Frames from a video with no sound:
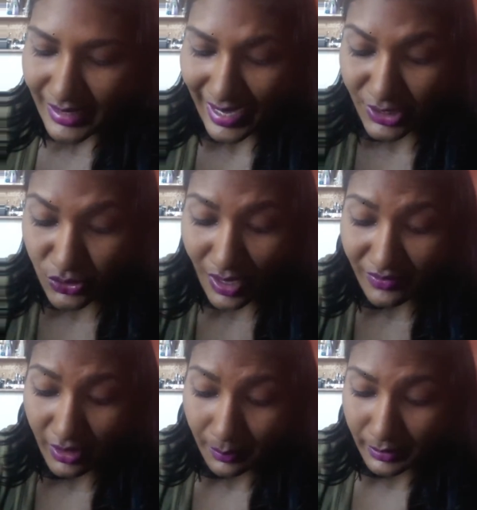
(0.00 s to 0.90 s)
I do have
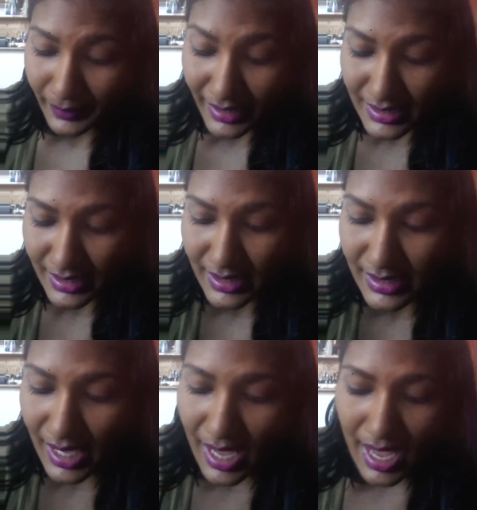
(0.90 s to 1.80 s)
a couple
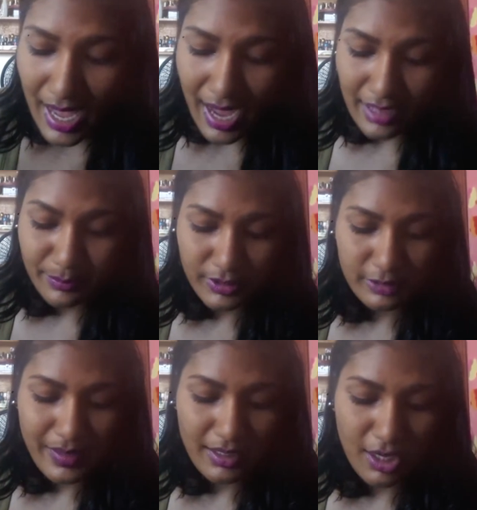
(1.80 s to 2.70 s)
bases. I
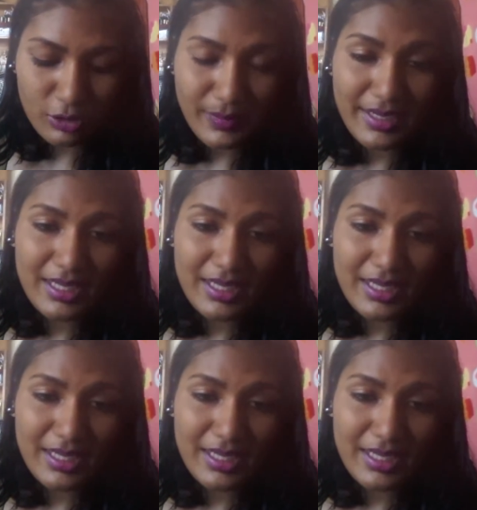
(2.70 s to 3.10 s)
pulled back out my